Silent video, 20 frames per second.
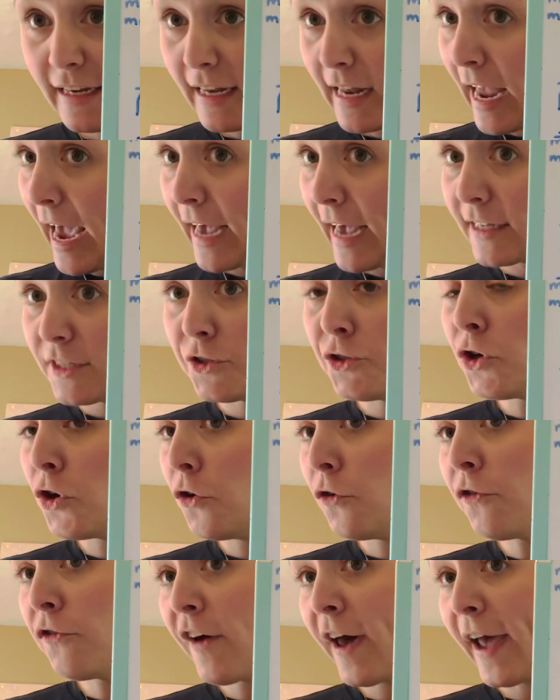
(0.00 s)
has
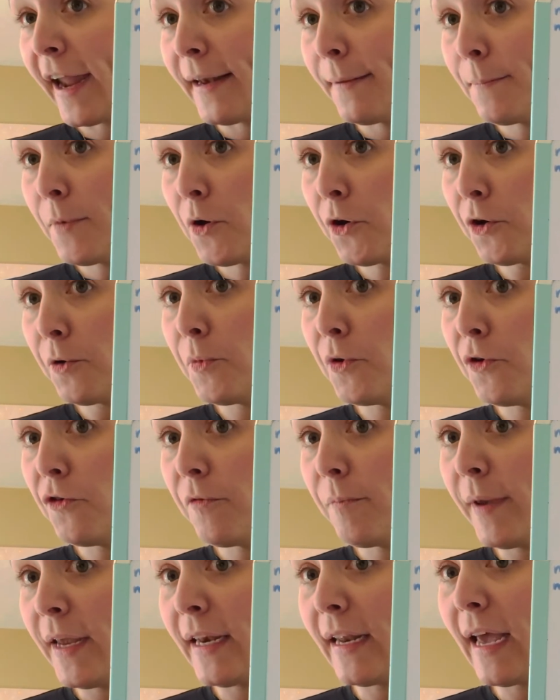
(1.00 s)
no fine motor
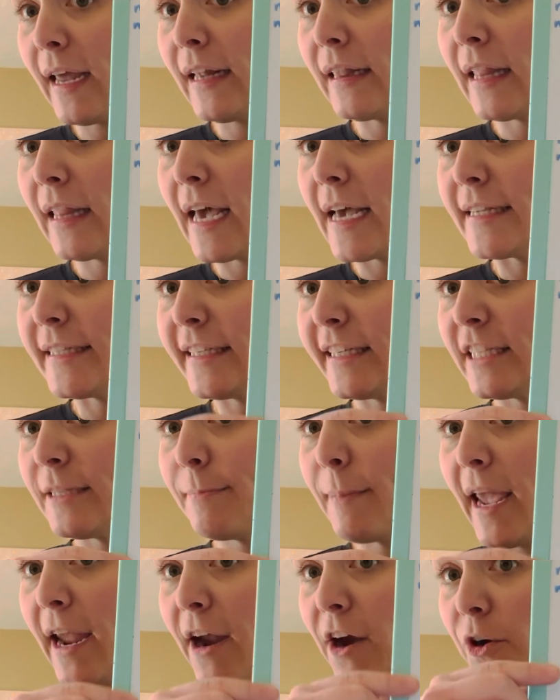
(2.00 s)
movement unless it's
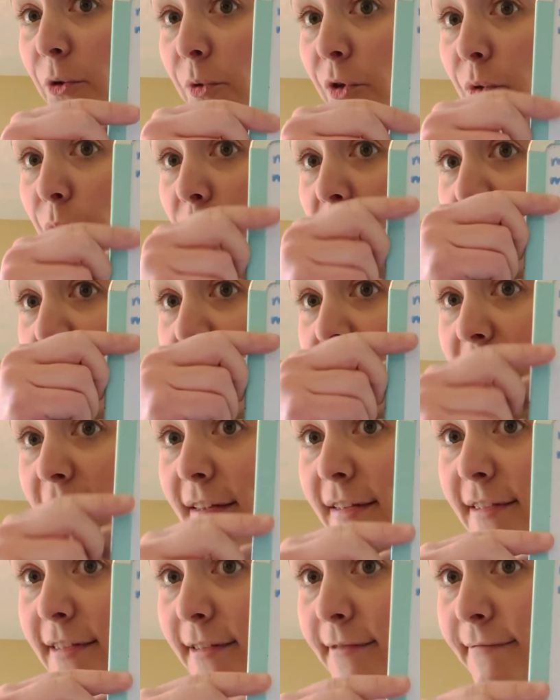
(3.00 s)
paired with one of these.